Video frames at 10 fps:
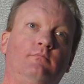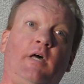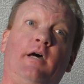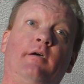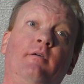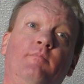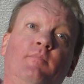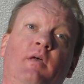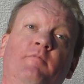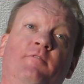I
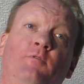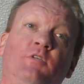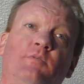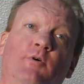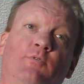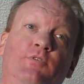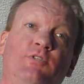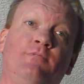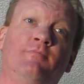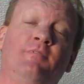am
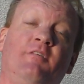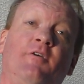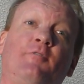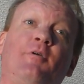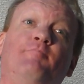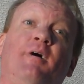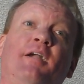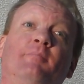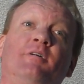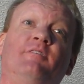Photismos, the very
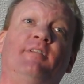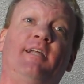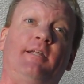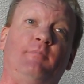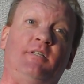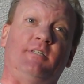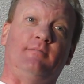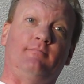embodiment of enlightenment.